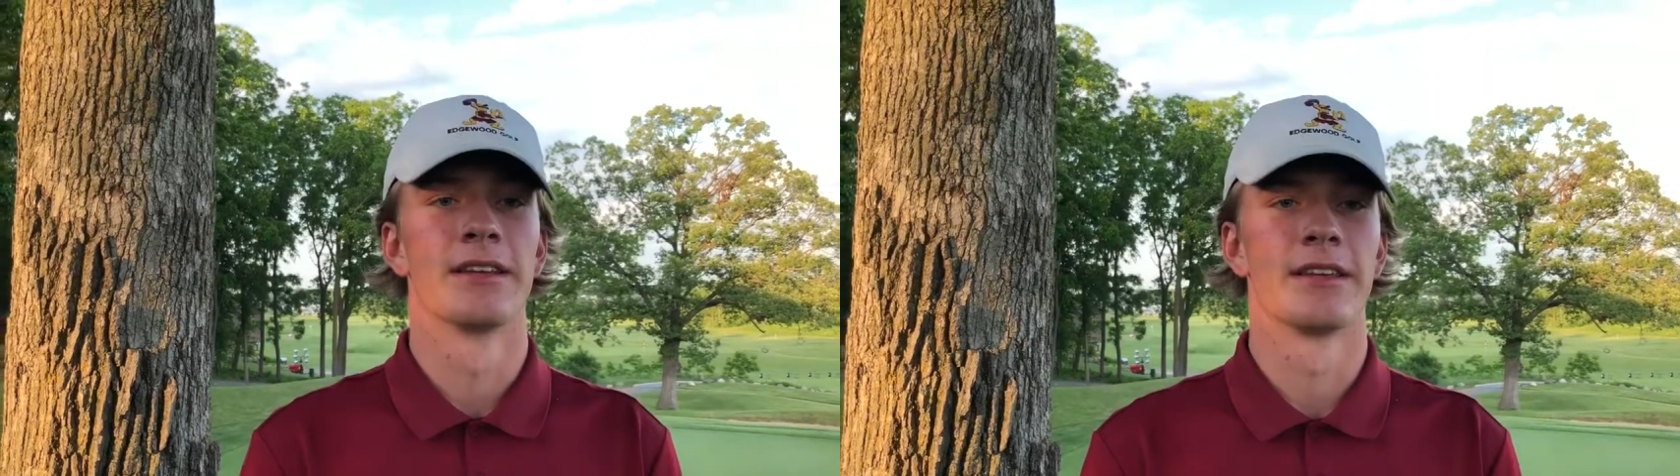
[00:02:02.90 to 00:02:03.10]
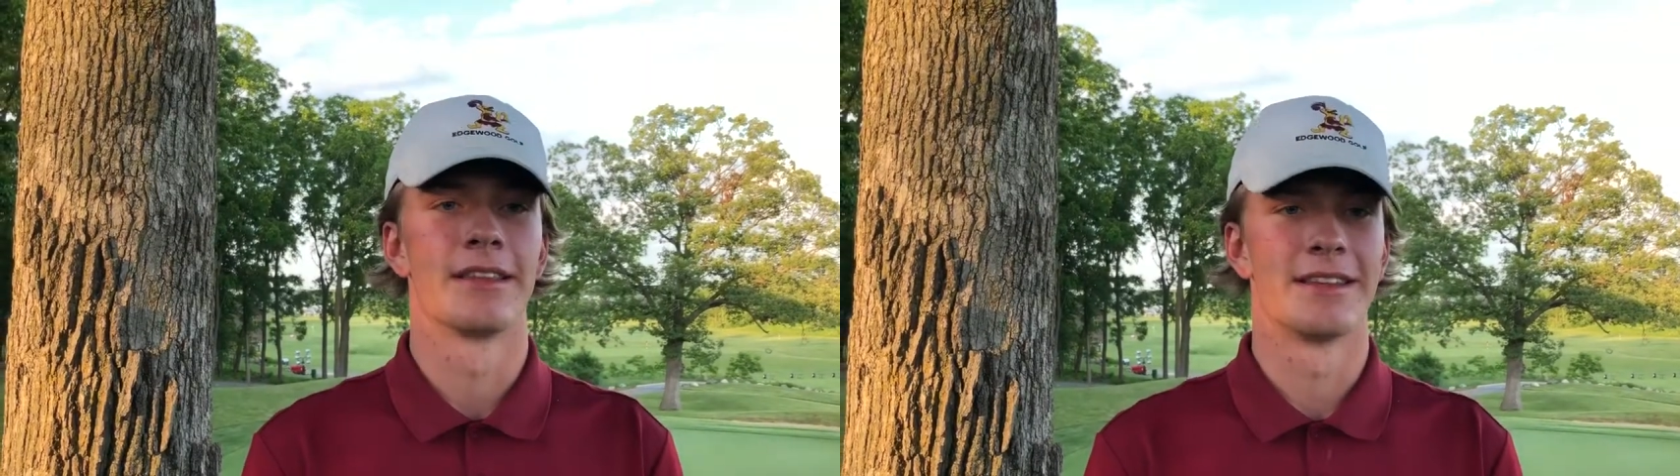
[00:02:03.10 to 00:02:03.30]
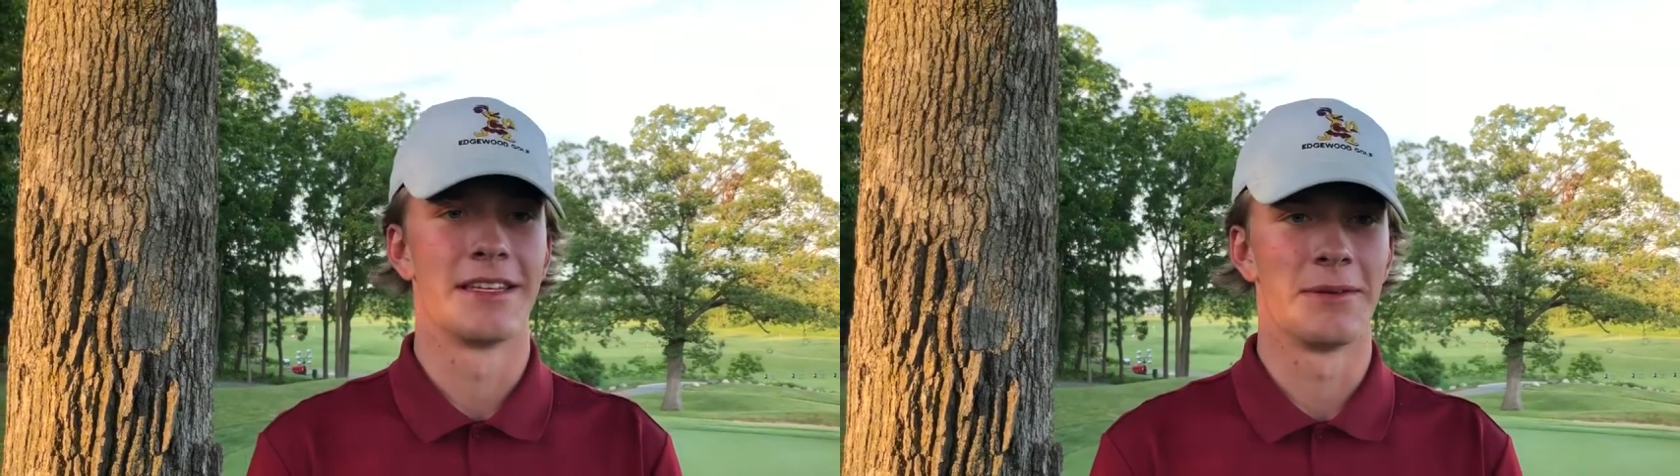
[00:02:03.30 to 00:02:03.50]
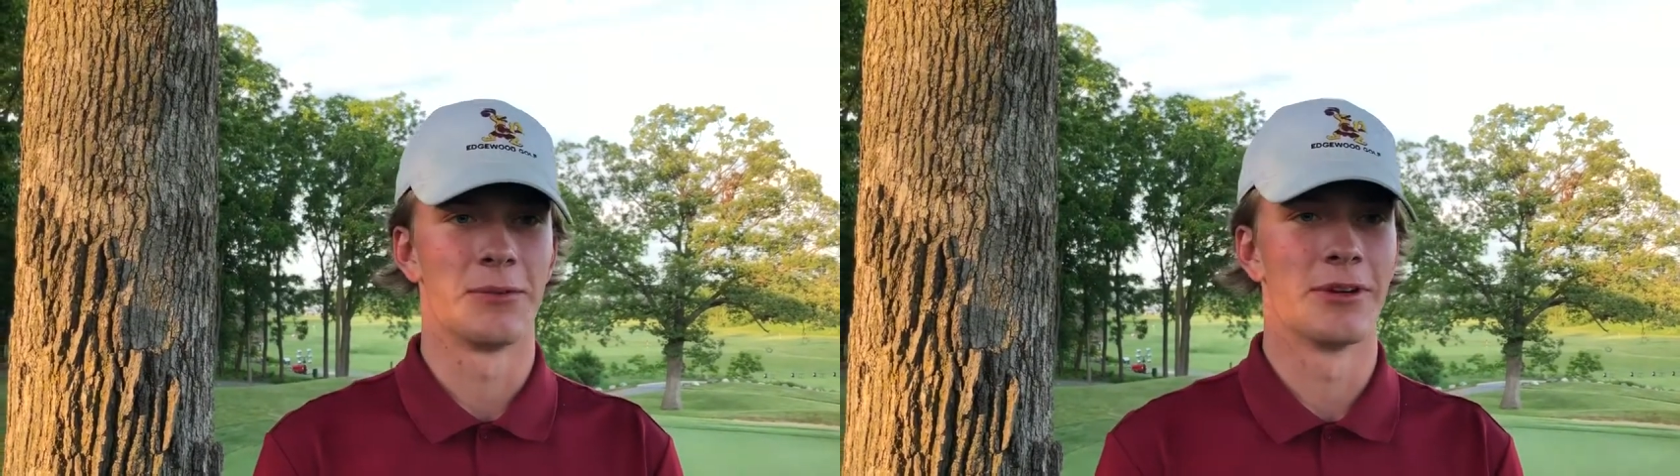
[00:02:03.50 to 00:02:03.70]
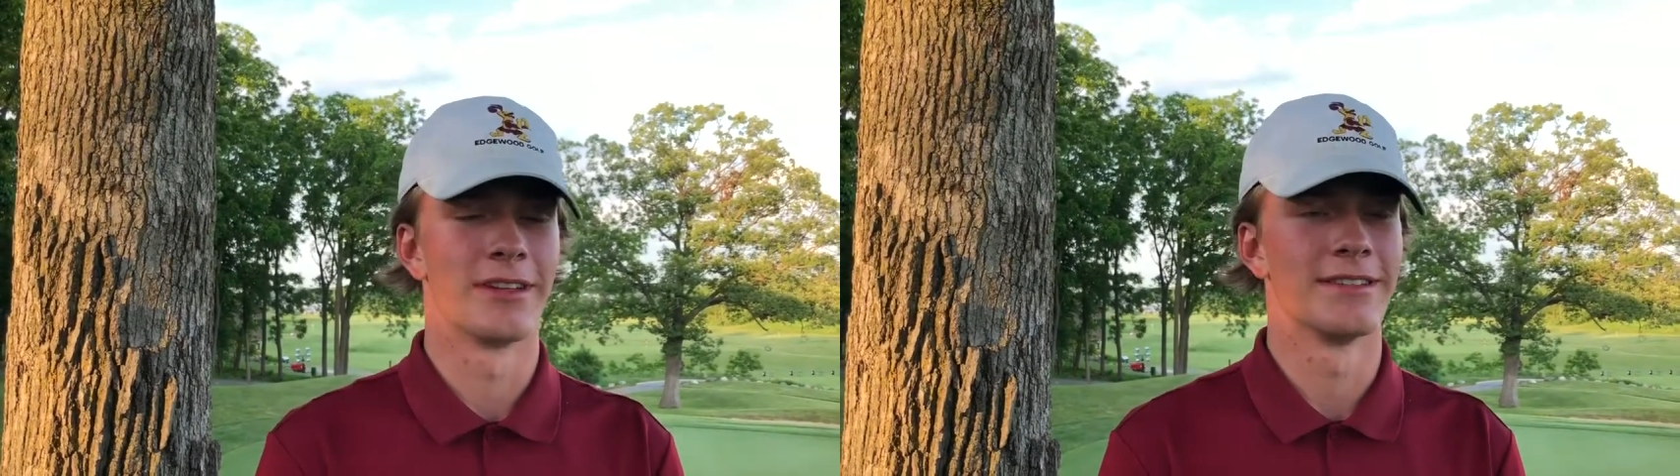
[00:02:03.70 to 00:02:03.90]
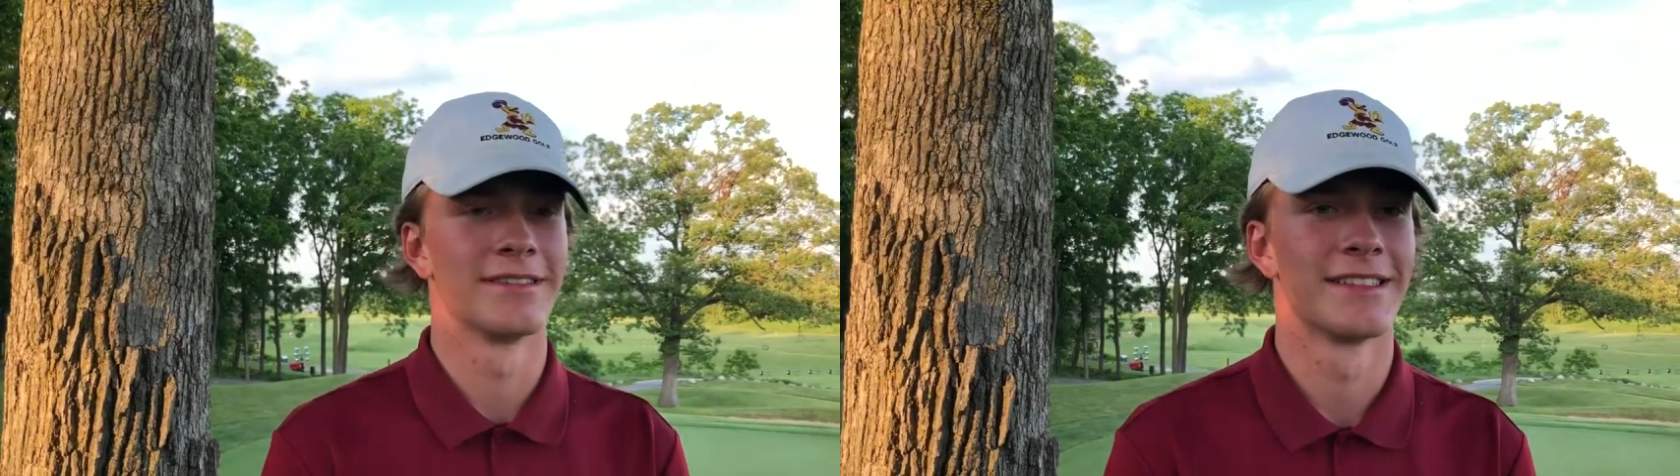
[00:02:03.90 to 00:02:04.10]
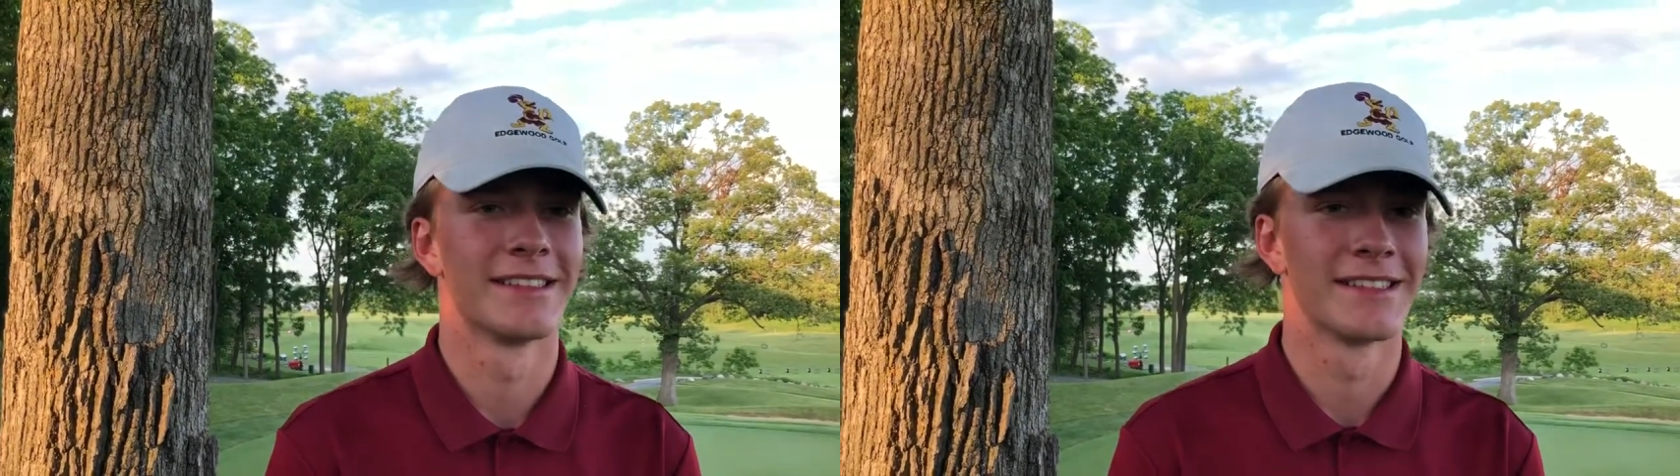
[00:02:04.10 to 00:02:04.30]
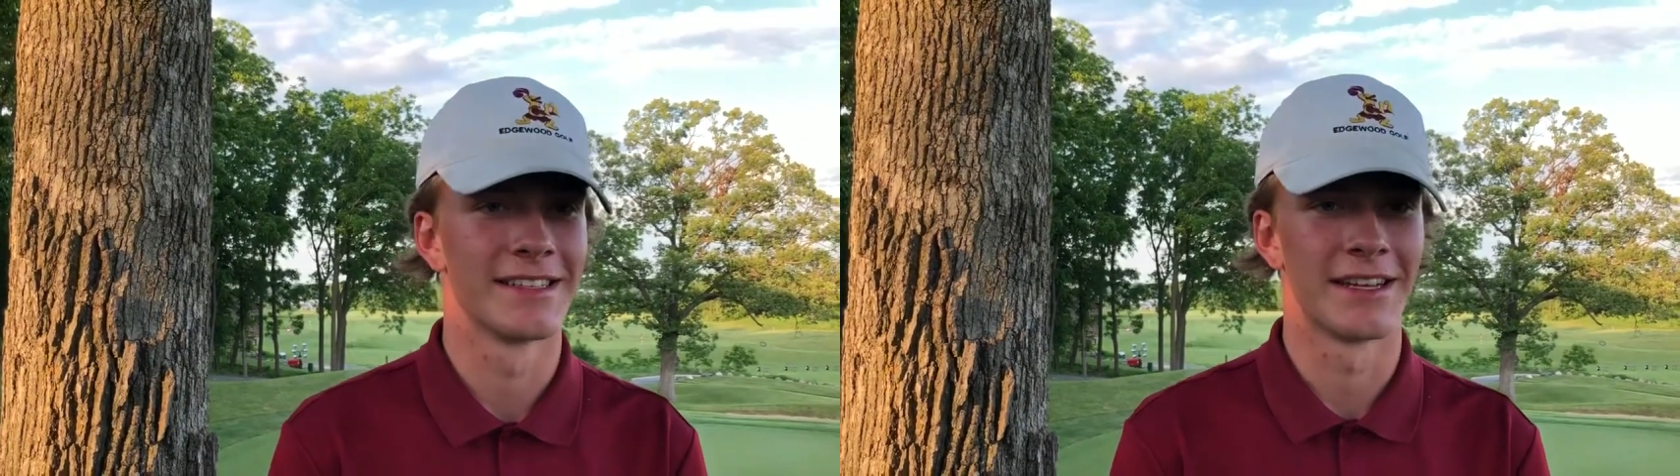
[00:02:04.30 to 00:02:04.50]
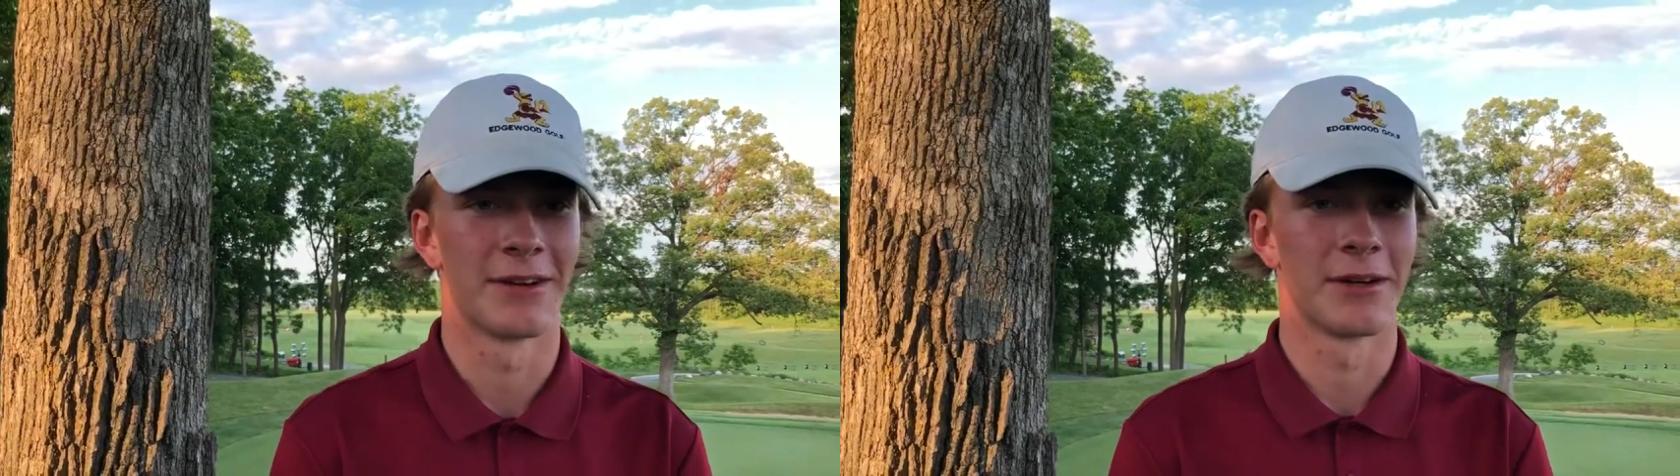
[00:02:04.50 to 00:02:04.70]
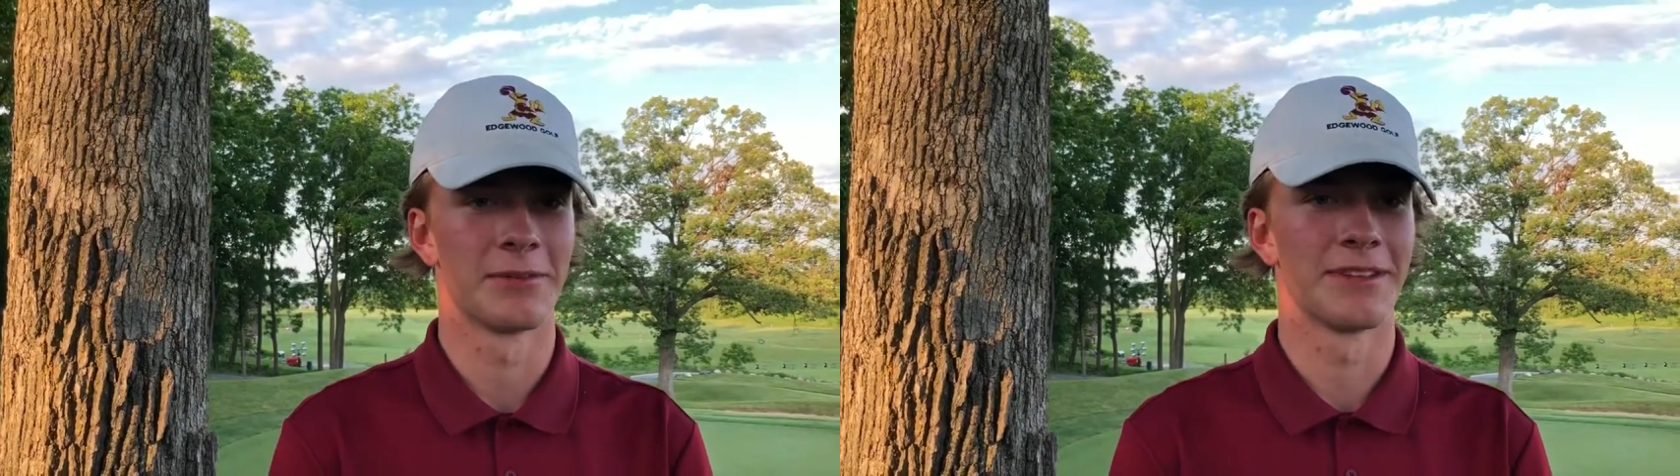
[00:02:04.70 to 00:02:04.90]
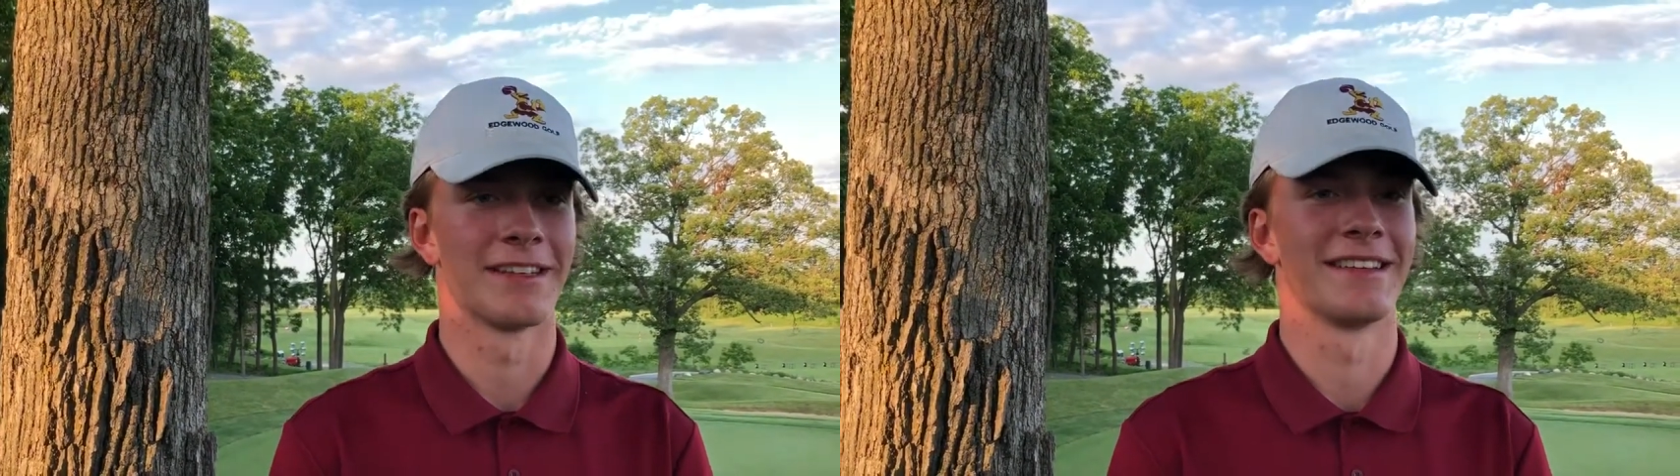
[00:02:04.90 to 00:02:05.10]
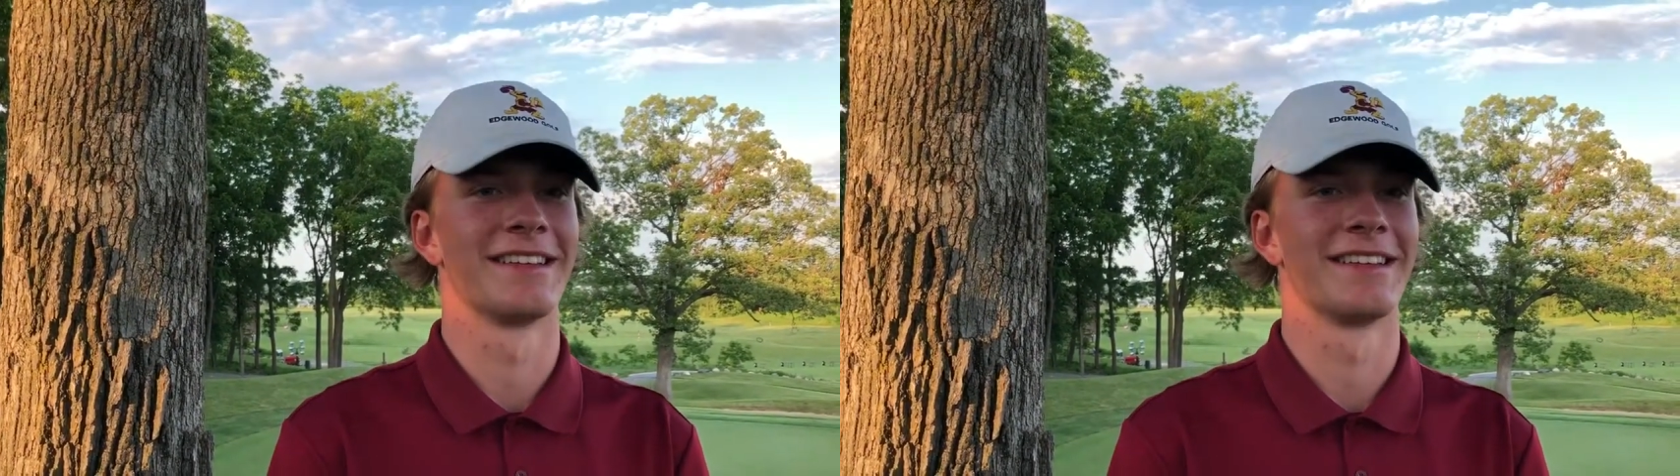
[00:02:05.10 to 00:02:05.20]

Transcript: get the team win. See awesome. how I play.